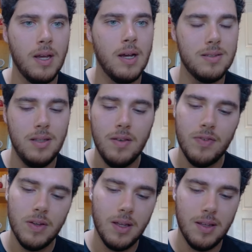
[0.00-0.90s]
see if
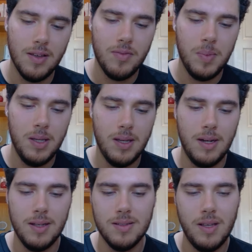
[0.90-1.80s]
it can give me
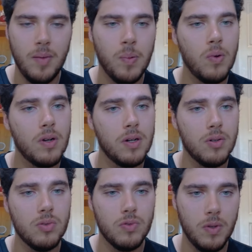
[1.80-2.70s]
an example
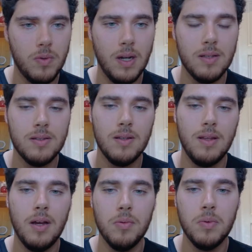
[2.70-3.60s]
curl request
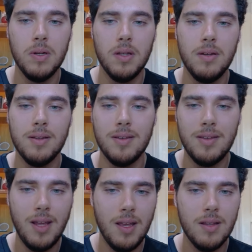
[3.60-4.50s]
that would
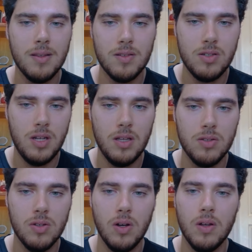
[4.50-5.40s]
contain this
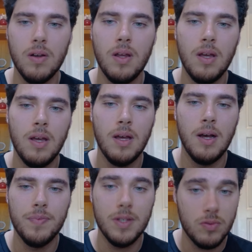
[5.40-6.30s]
JSON,
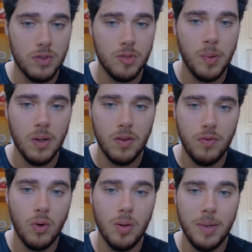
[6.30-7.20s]
this response
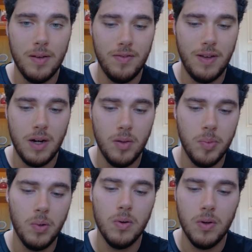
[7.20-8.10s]
format
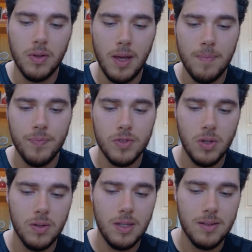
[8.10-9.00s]
variable. Okay,
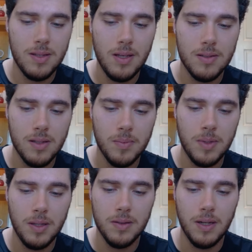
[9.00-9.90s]
so let's say
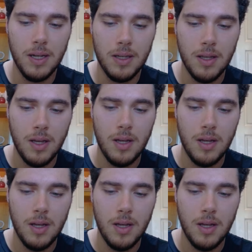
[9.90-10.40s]
something like